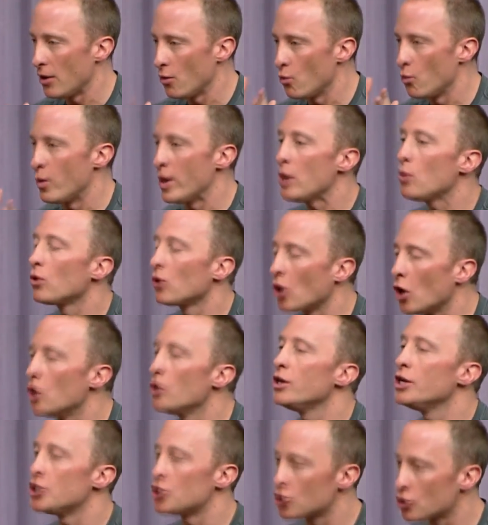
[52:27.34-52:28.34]
we will
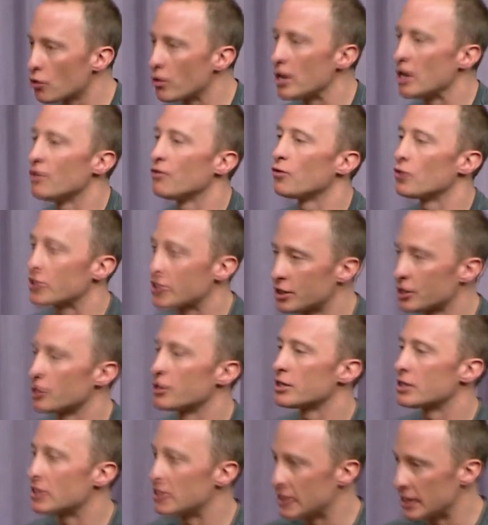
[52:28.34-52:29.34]
only screen for
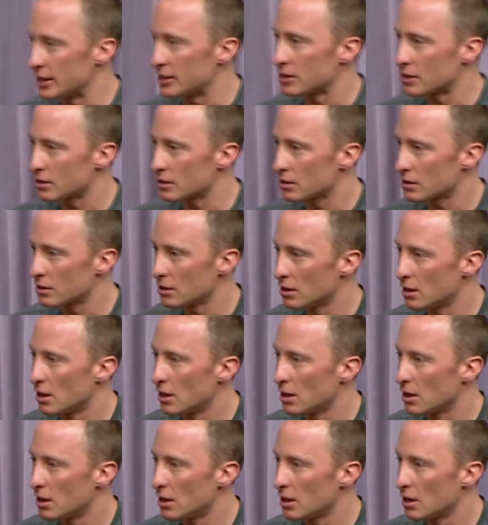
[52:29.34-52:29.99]
serious diseases.